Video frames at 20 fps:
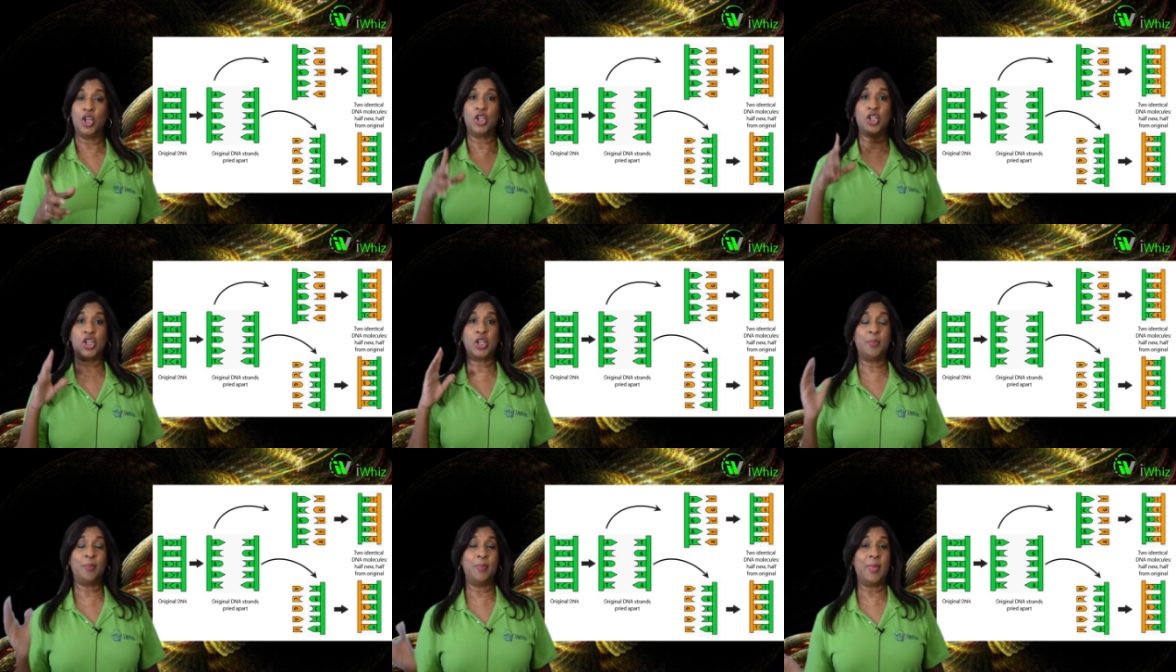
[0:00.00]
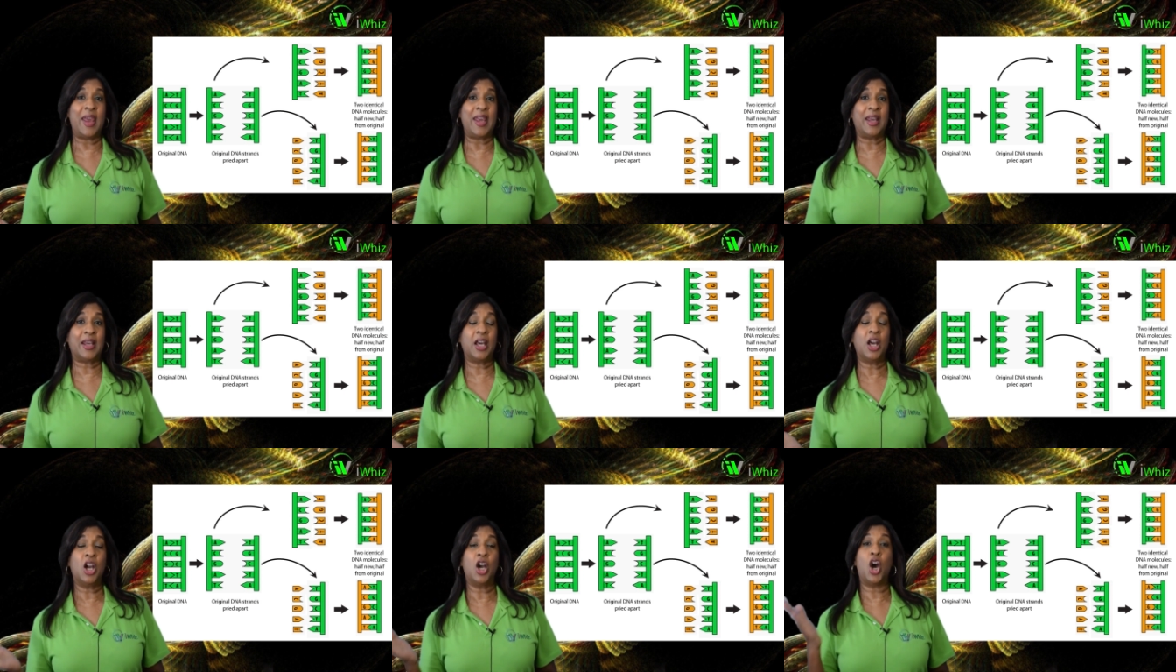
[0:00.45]
to
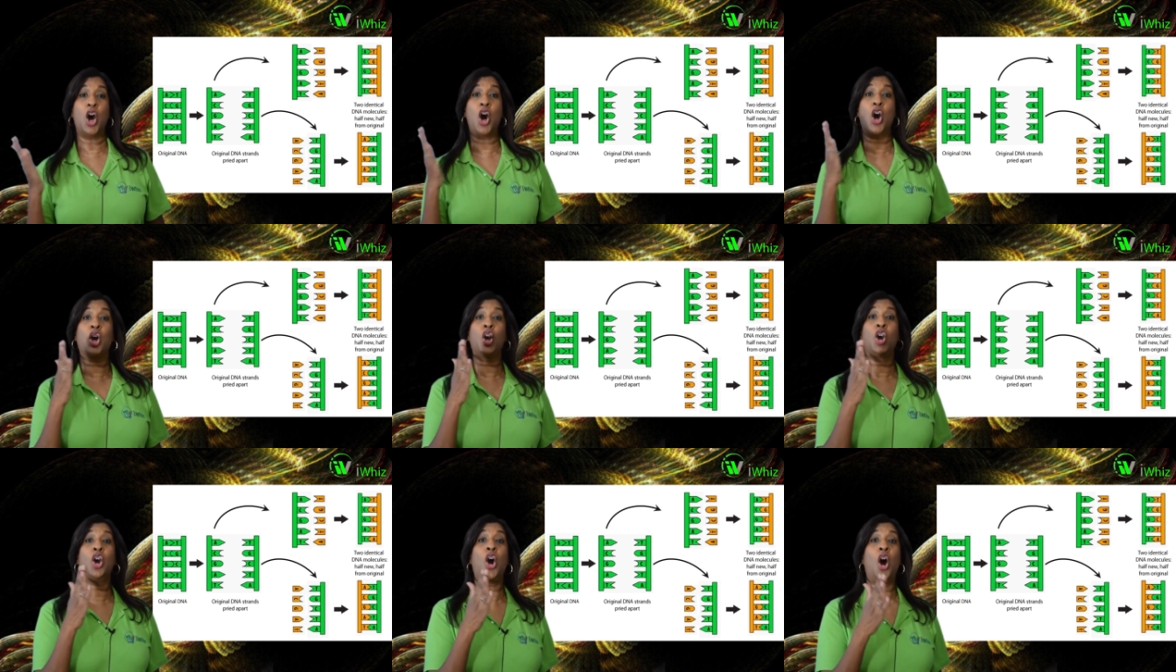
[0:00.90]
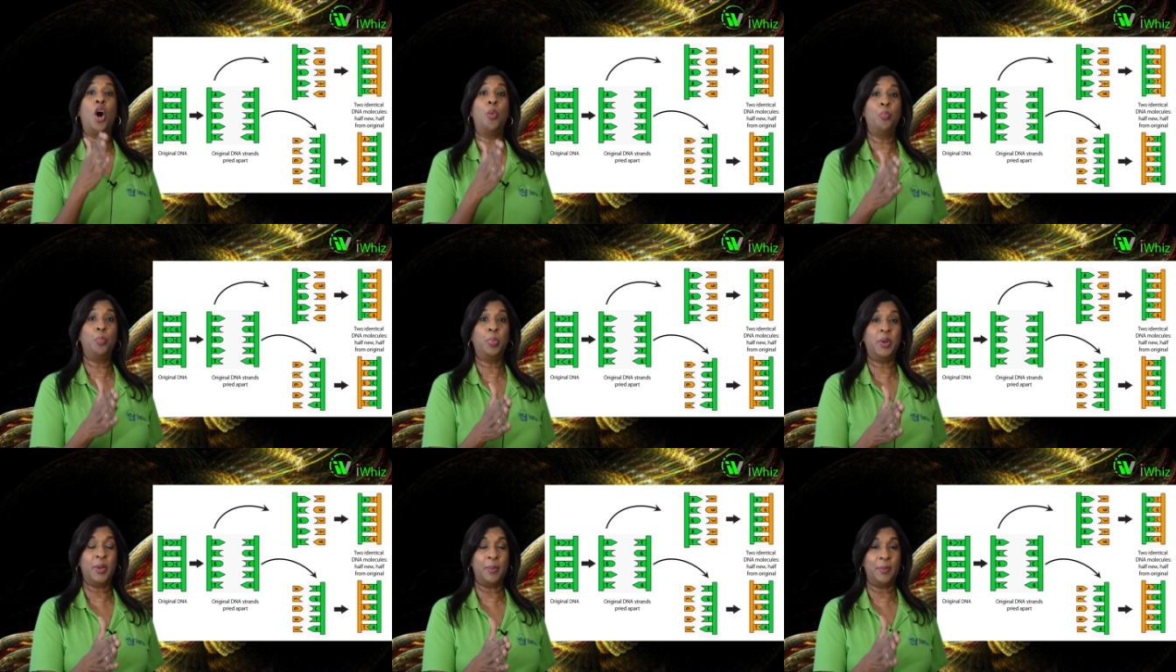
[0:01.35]
make a
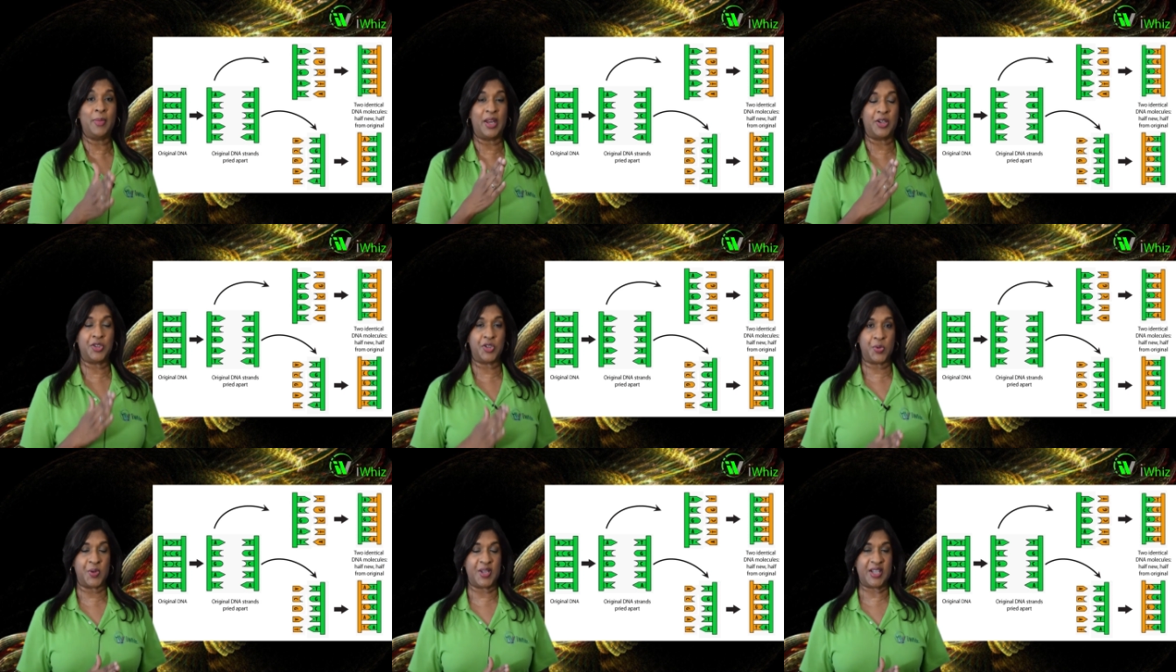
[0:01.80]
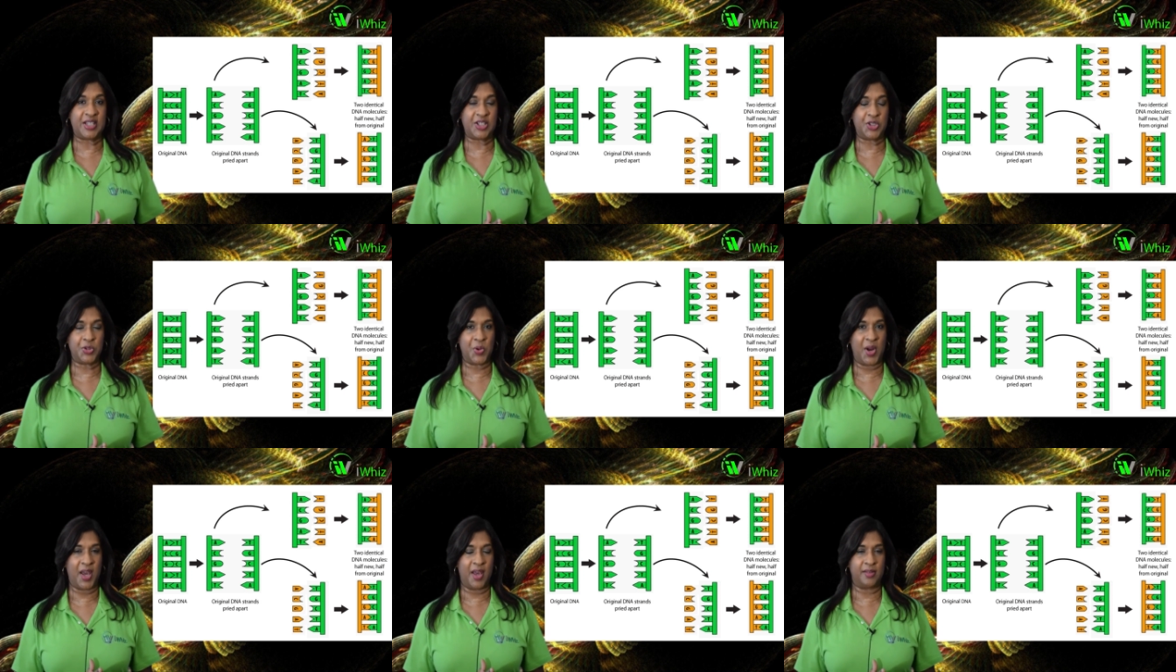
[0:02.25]
complementary
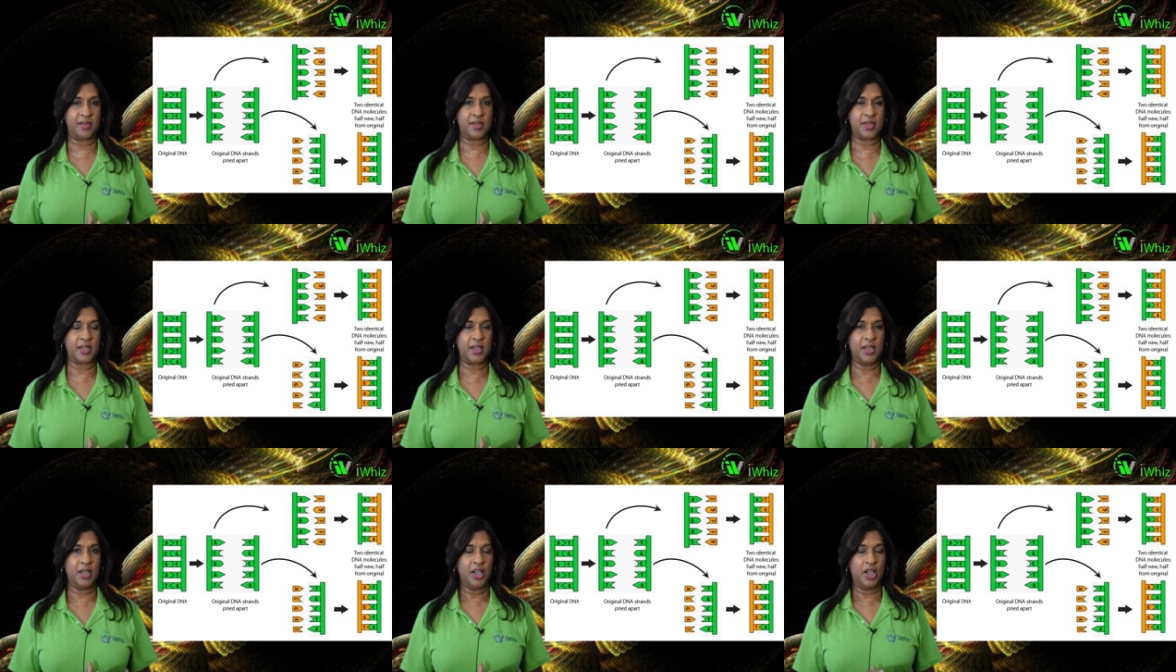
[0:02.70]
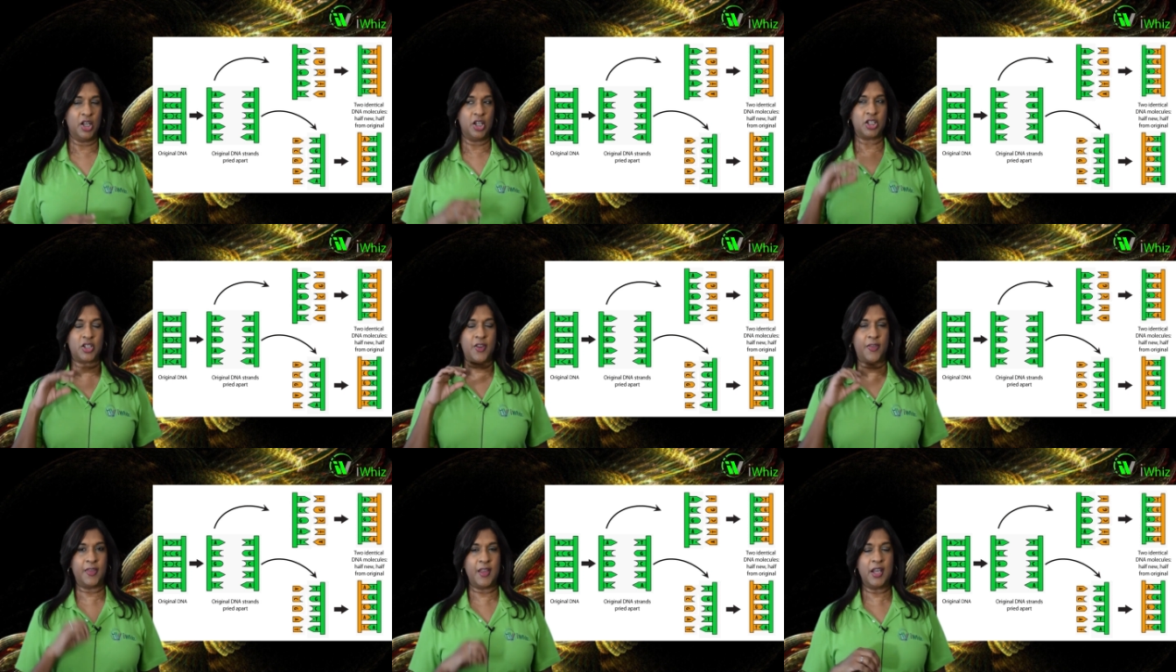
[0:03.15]
strand.
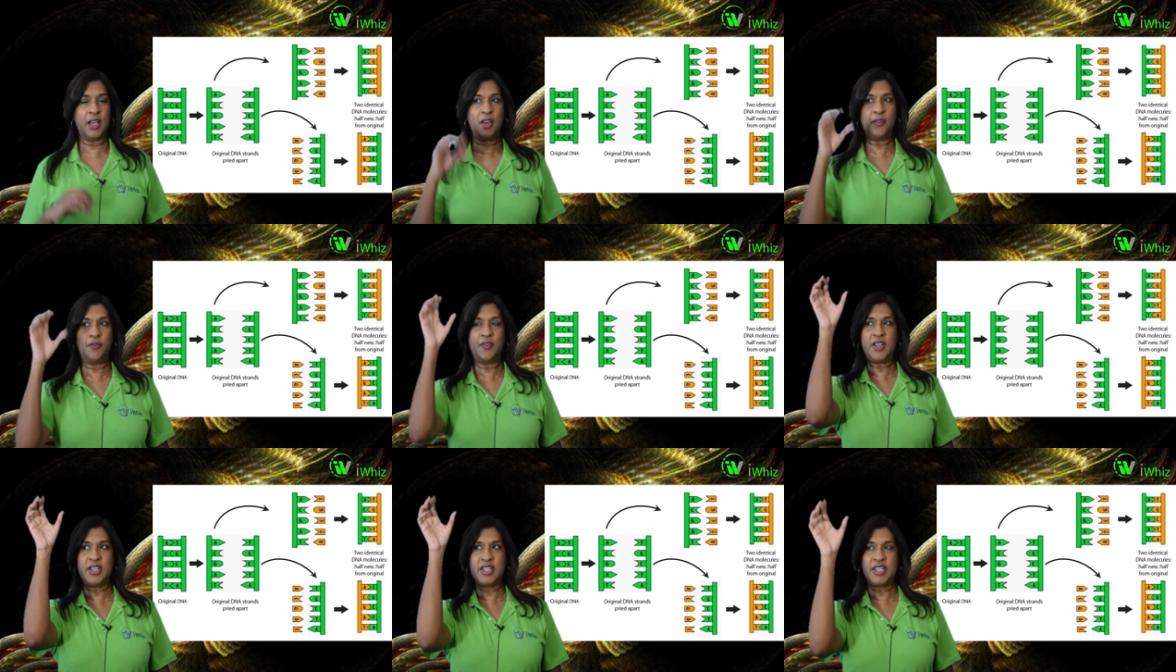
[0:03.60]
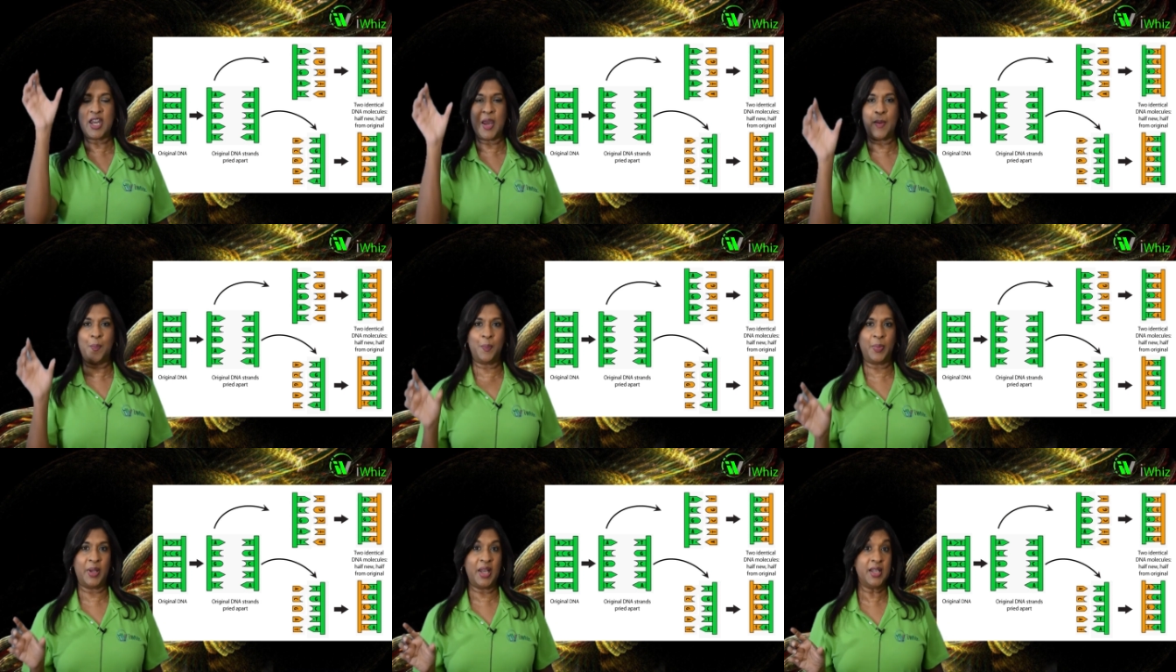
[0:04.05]
So think of a
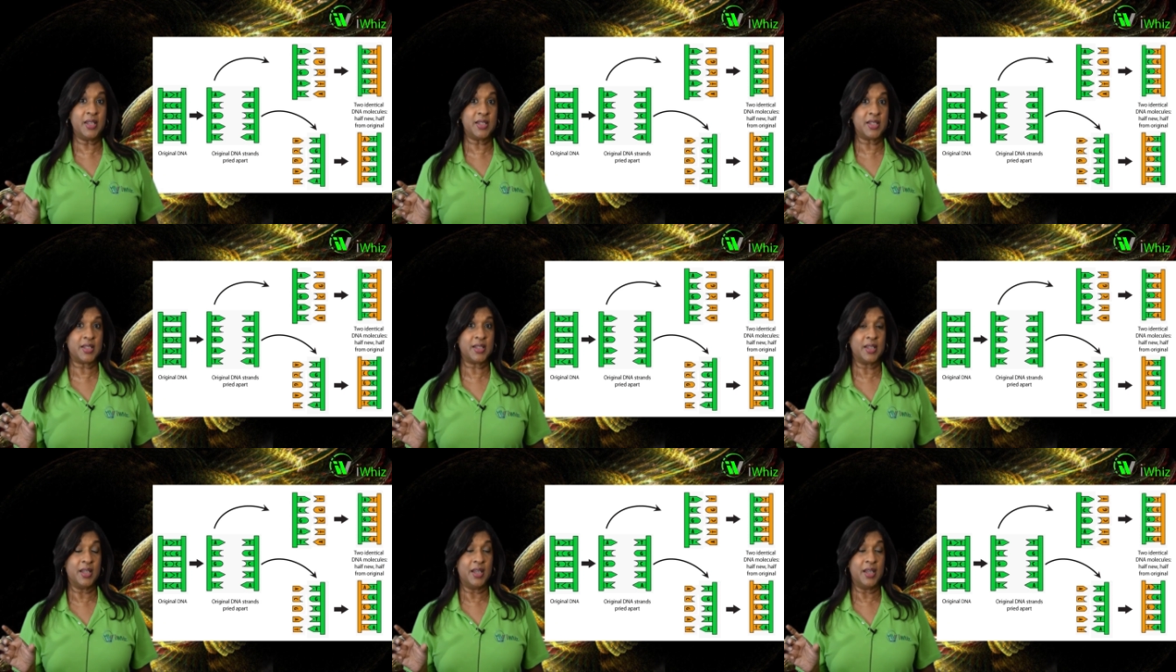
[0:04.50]
template